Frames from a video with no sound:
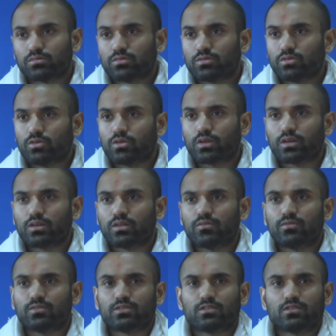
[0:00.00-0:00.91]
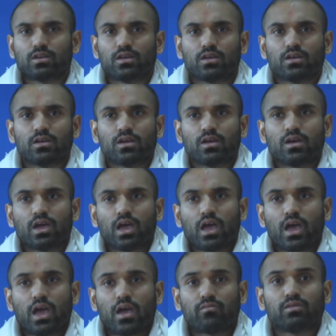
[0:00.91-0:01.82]
you can even say
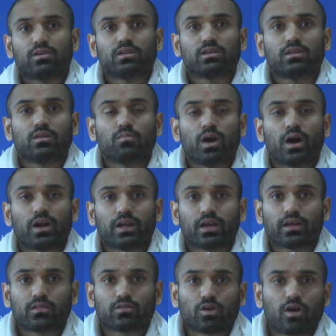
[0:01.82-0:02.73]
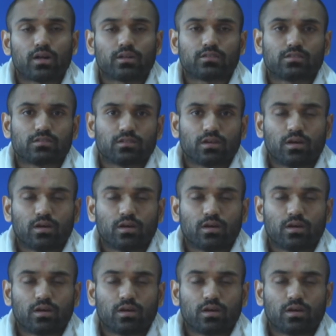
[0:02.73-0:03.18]
having demonic thoughts